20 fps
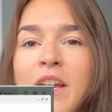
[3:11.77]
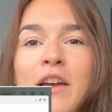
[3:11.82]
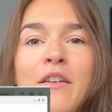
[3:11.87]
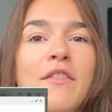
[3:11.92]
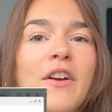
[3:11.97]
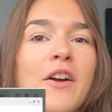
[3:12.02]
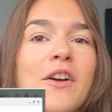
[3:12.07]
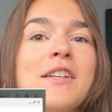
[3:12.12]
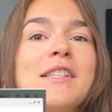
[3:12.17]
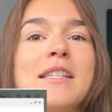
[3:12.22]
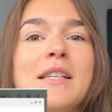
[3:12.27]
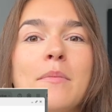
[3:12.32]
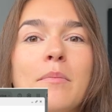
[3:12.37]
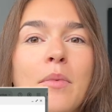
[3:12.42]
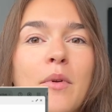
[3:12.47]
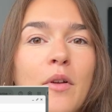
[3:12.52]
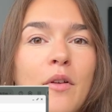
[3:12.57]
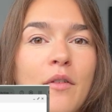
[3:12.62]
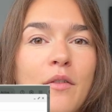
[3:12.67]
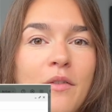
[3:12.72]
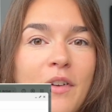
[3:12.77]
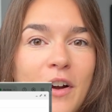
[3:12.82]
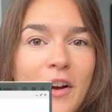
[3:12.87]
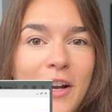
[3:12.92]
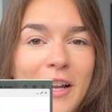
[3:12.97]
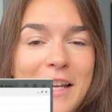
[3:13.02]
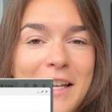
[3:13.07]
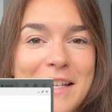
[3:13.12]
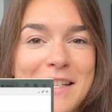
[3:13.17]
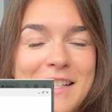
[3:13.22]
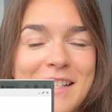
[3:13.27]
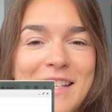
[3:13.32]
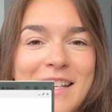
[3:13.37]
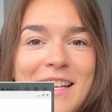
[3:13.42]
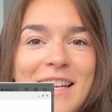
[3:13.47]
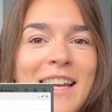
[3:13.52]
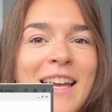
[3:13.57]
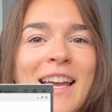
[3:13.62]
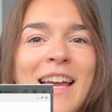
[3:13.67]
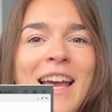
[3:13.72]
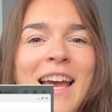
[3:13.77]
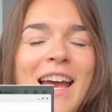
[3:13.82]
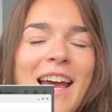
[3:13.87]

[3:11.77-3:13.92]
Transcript: Very simple, very easy,